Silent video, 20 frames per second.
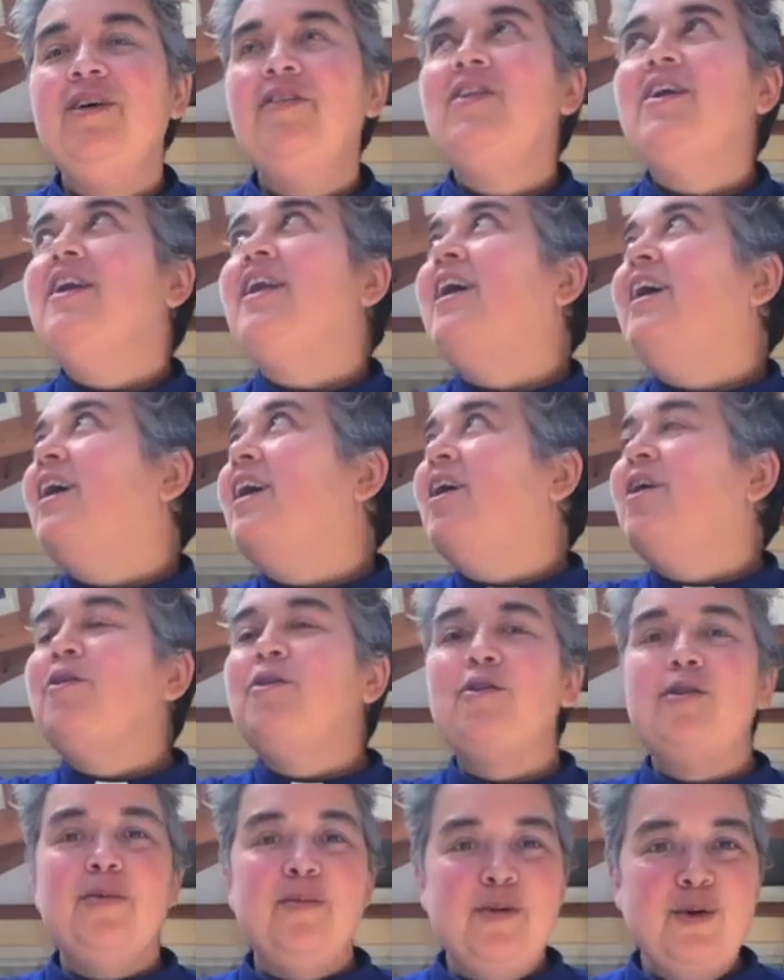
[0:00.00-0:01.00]
the night under
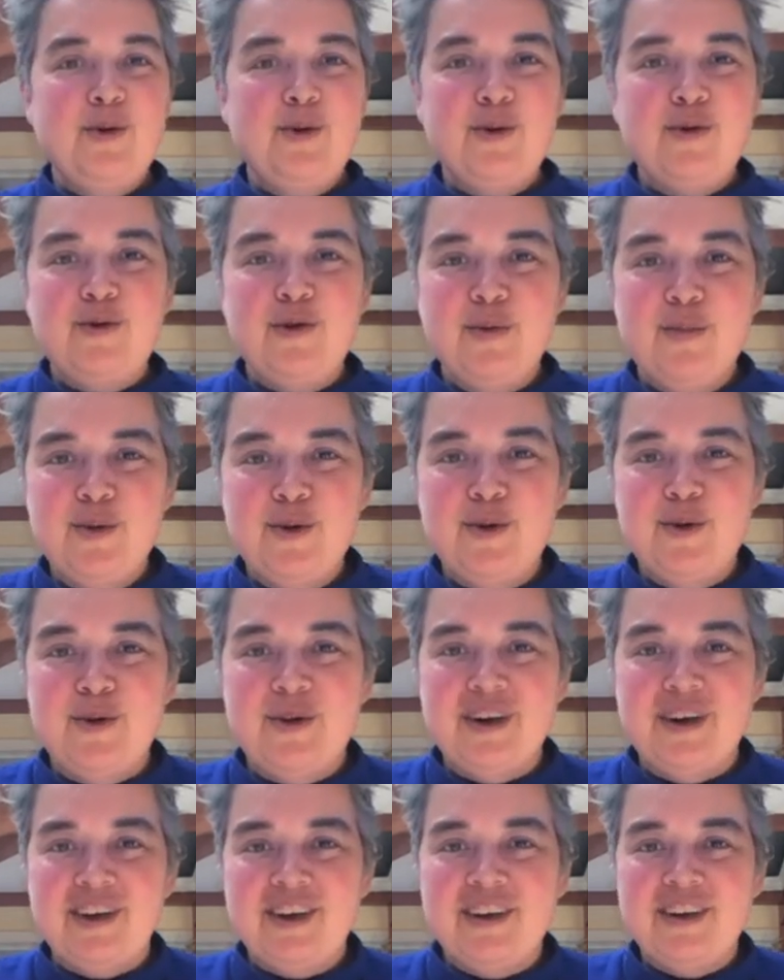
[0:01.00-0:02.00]
the beautiful
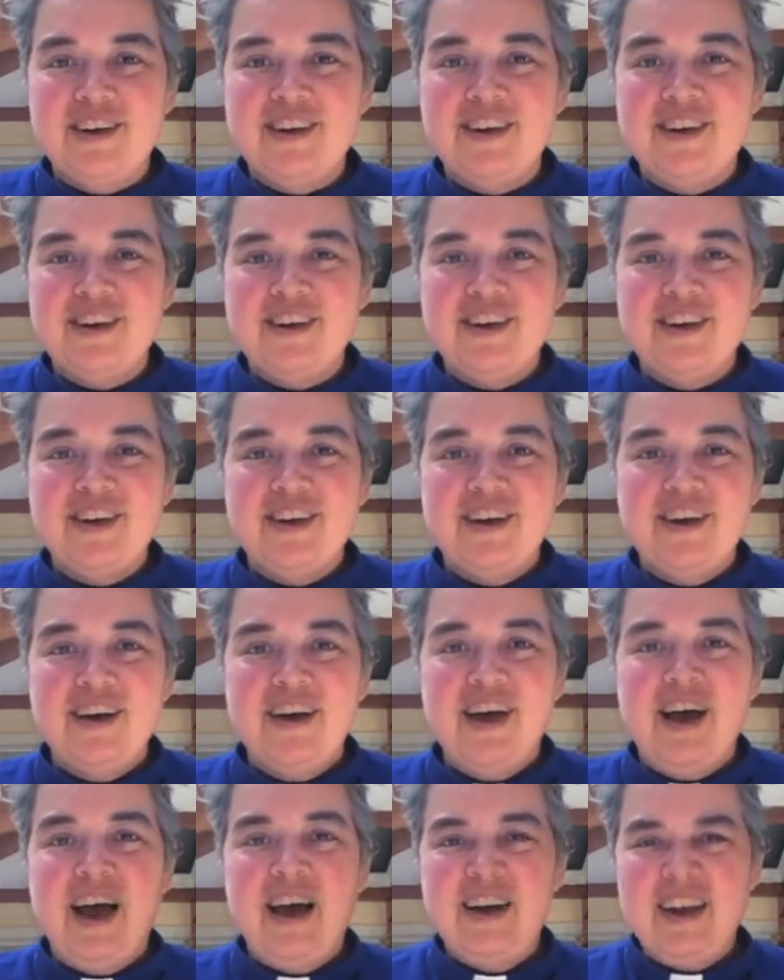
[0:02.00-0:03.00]
moon
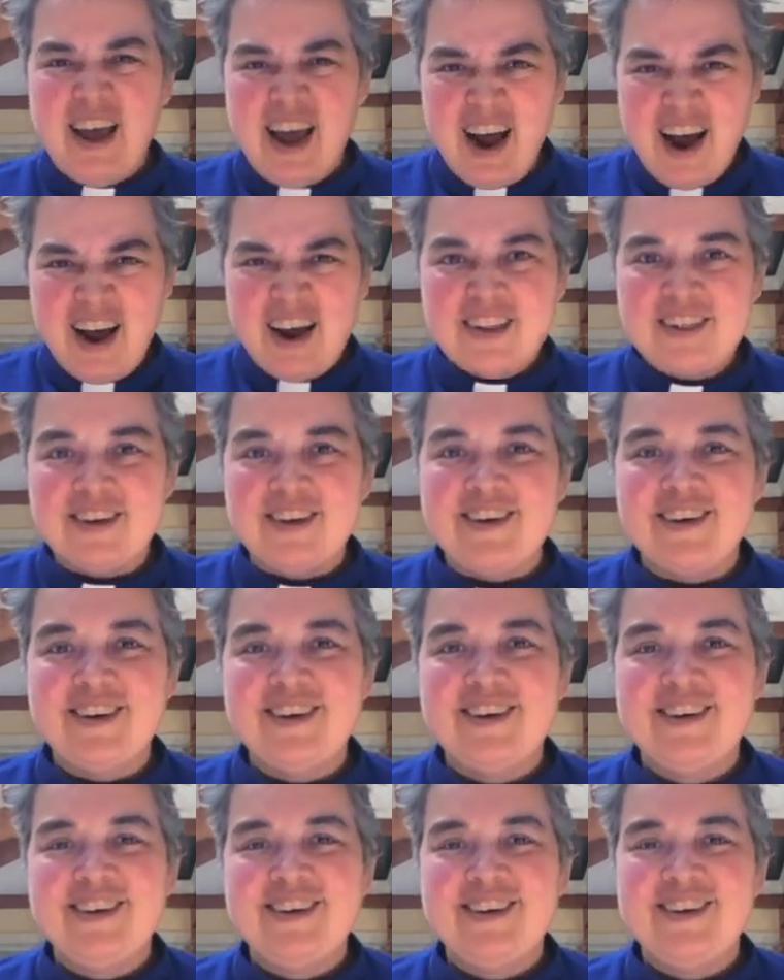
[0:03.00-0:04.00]
and gather
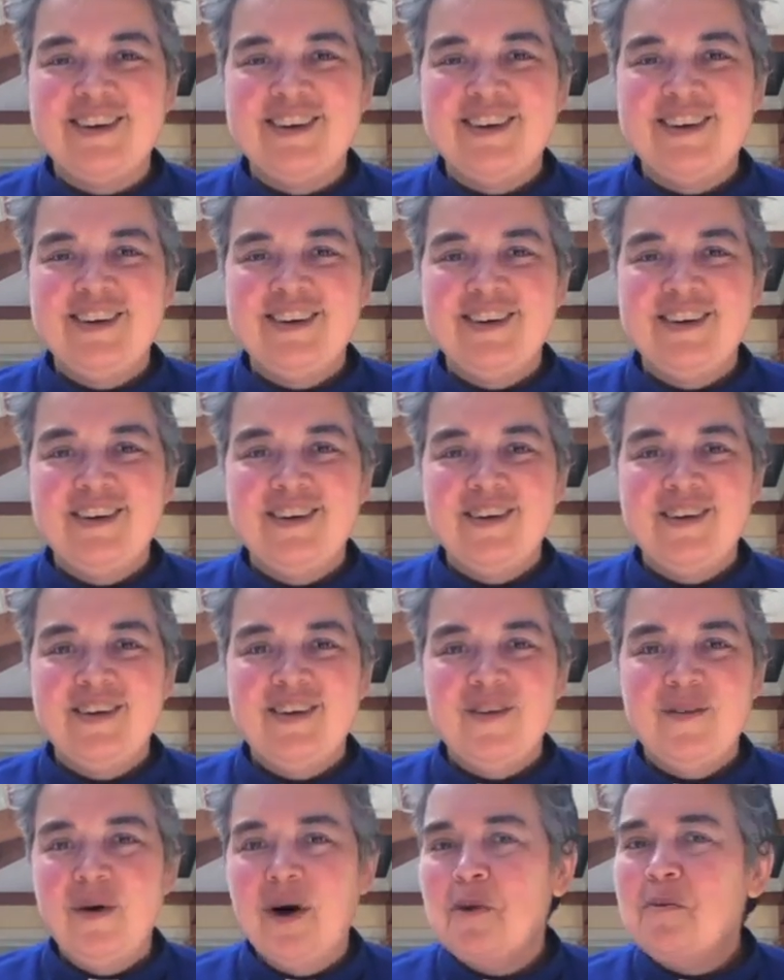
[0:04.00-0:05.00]

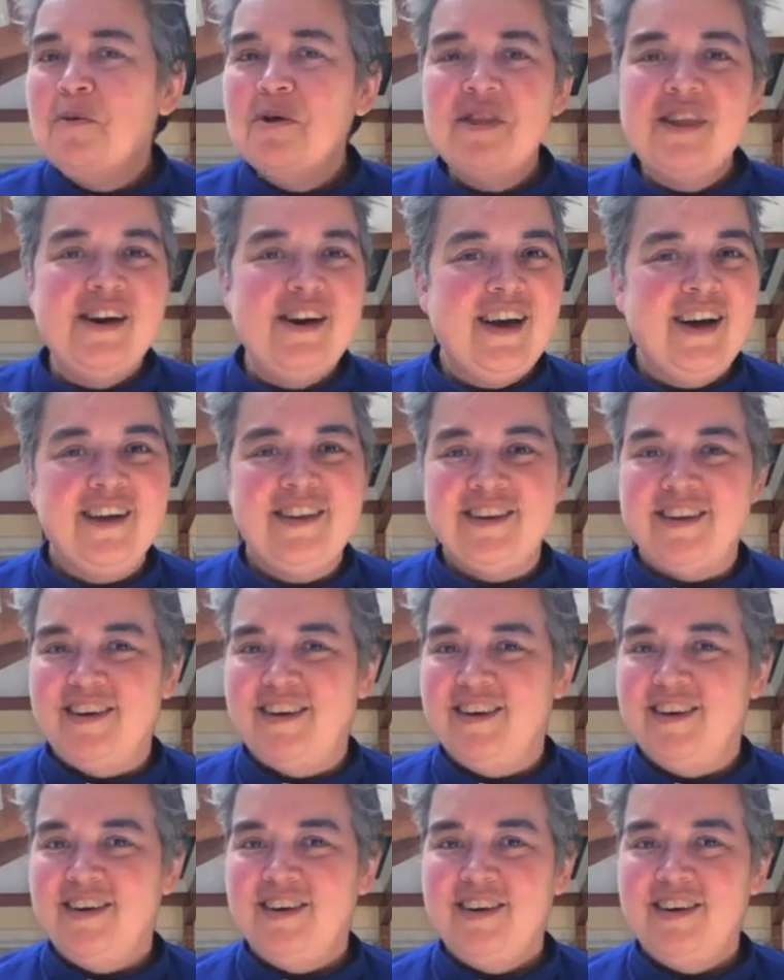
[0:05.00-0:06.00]
one with another
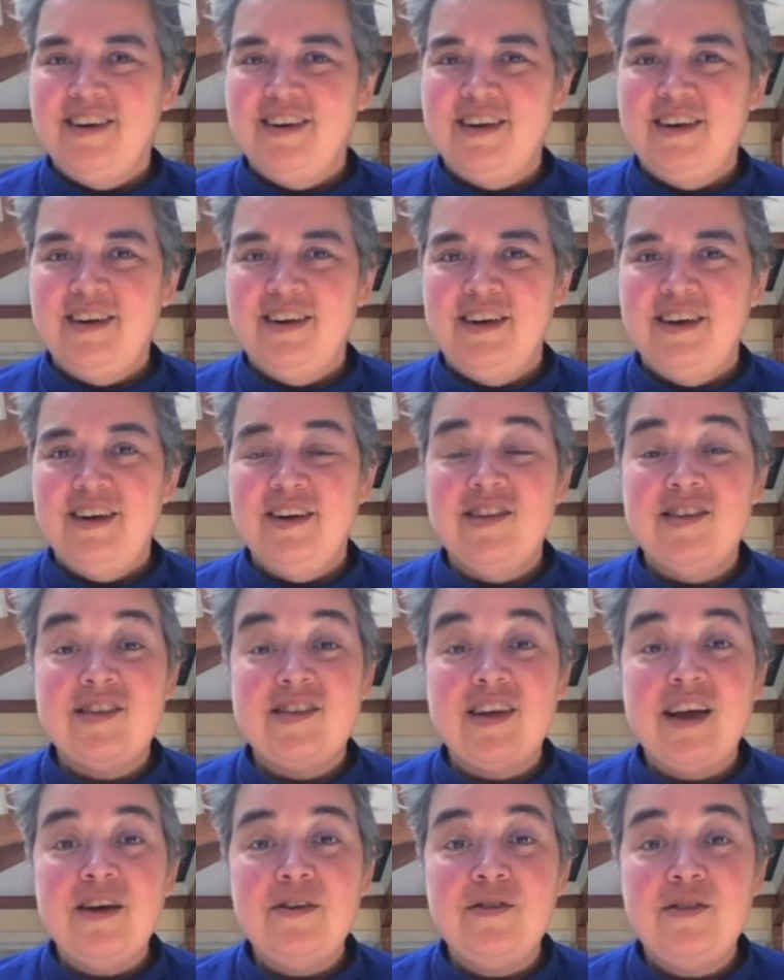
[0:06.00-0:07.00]
in
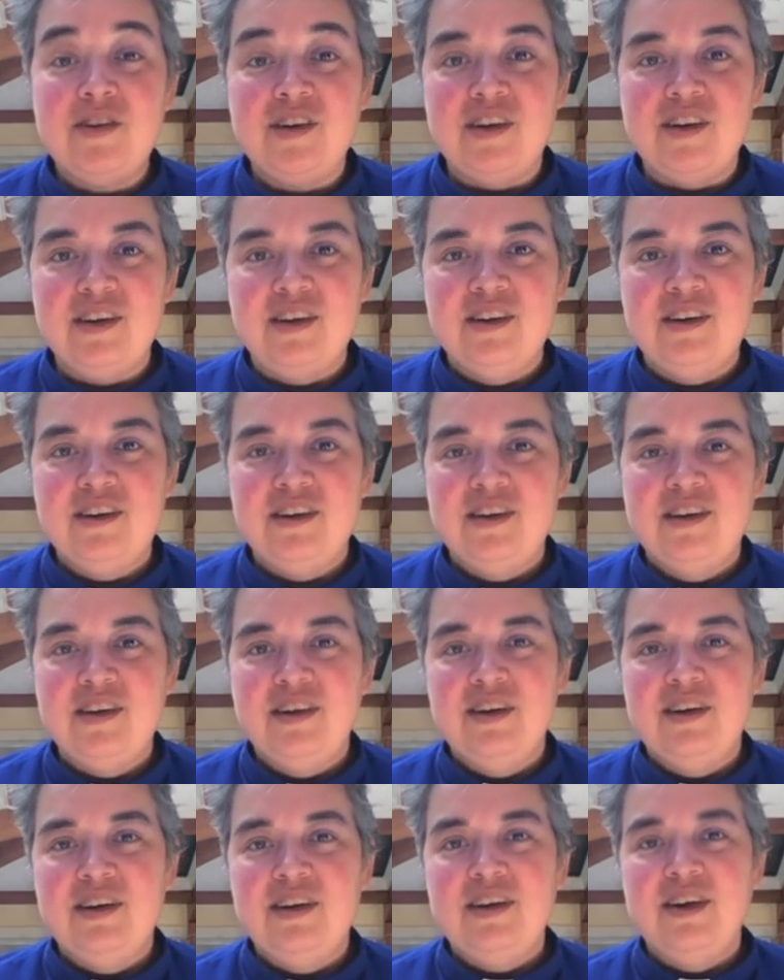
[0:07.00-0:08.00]
safety,
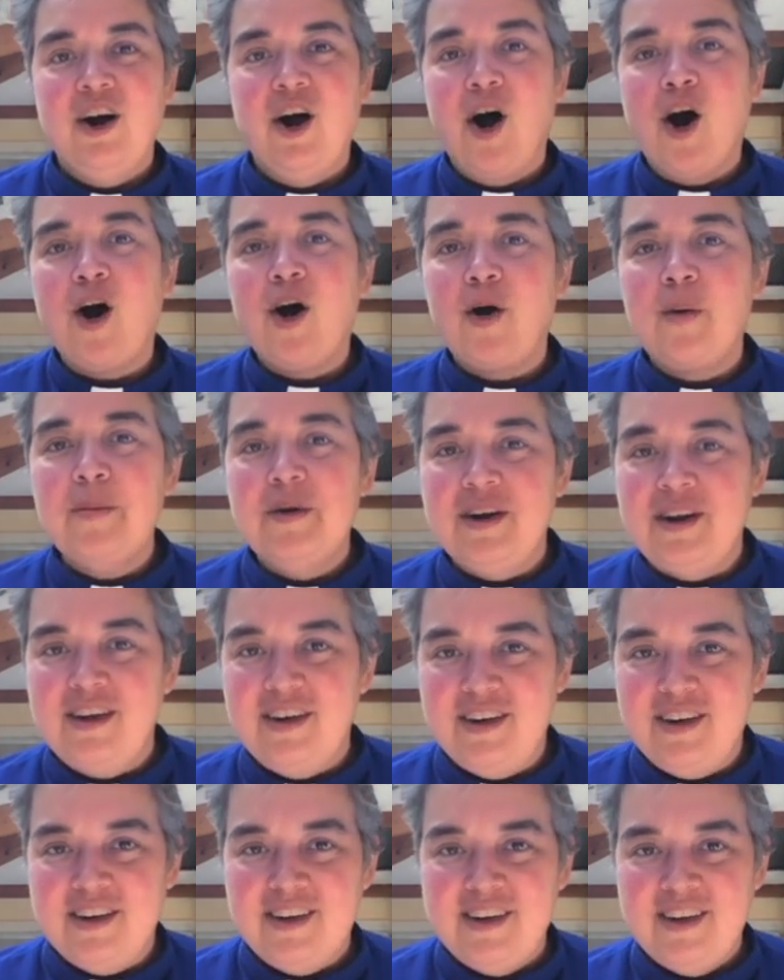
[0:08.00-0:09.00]
in harmony,
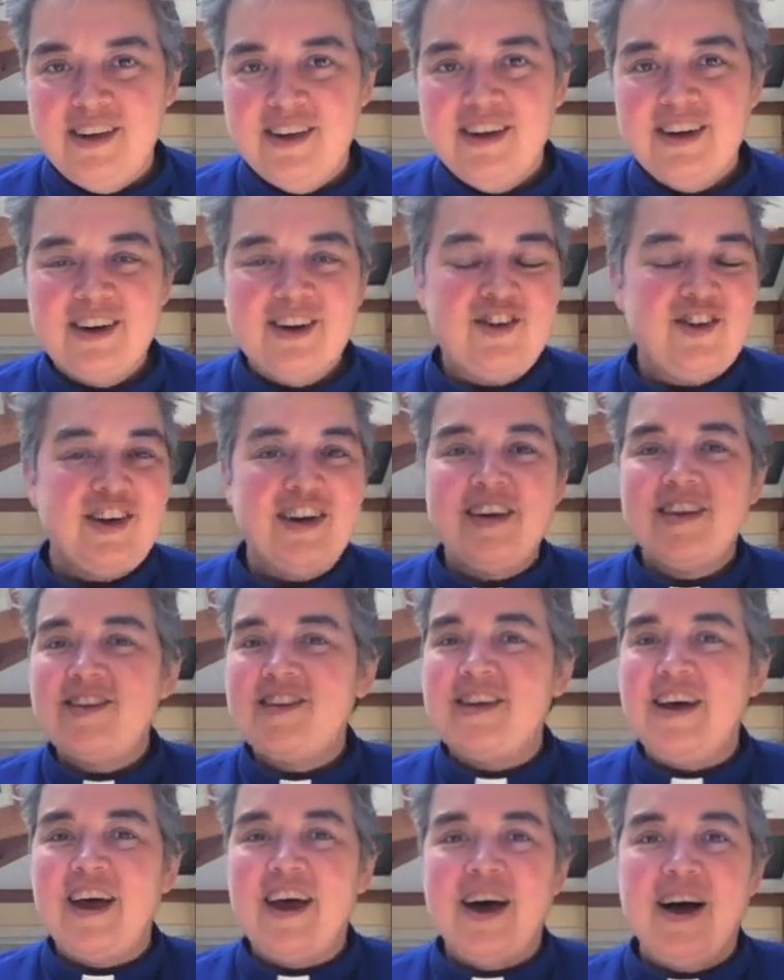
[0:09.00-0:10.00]
a chance
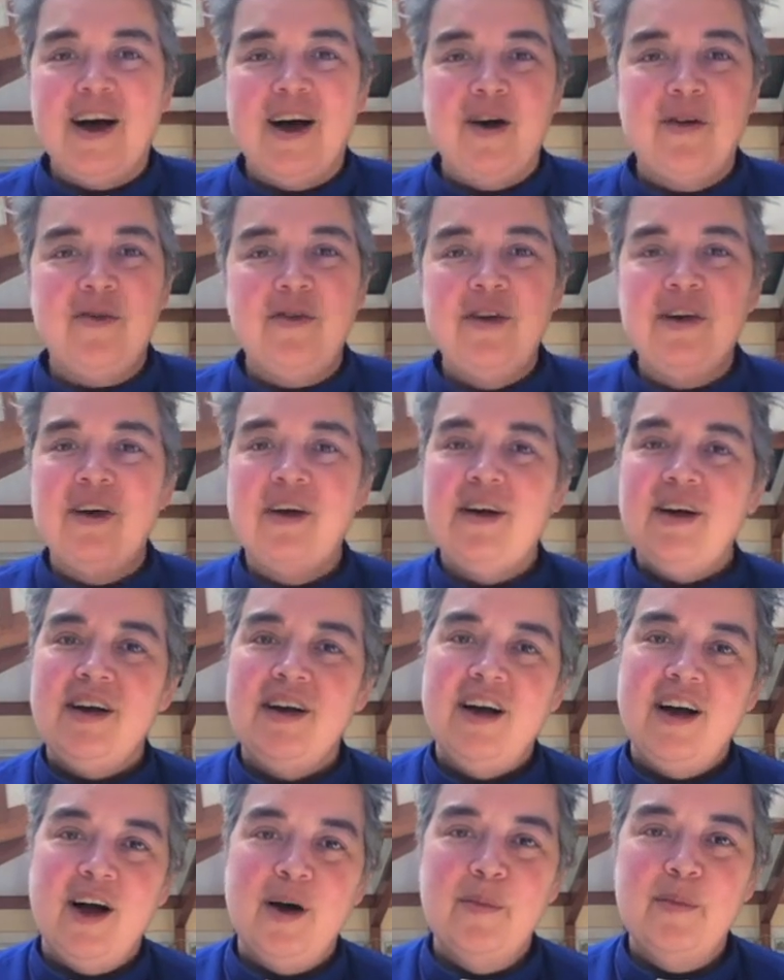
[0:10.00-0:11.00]
to have
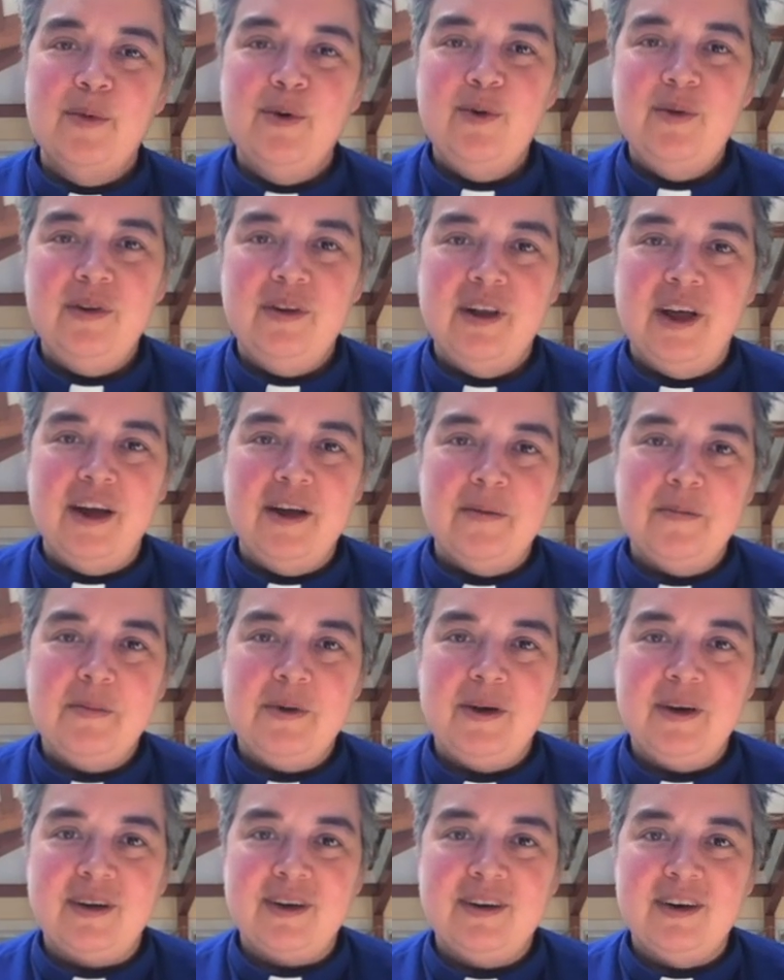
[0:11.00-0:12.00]
a moonlight
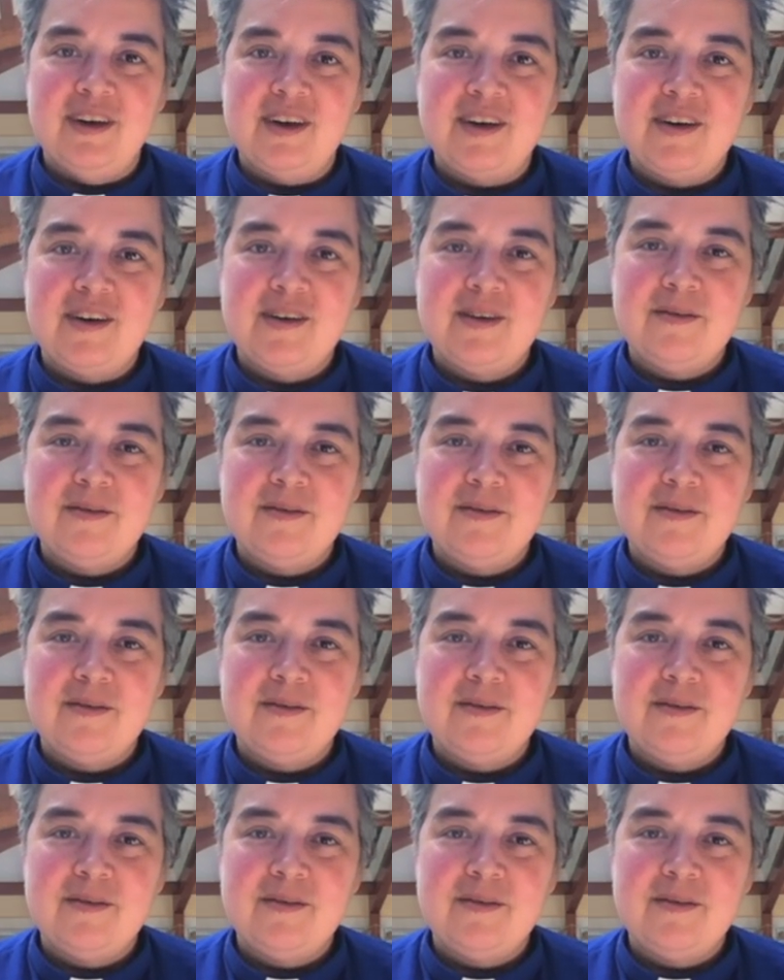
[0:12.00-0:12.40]
picnic.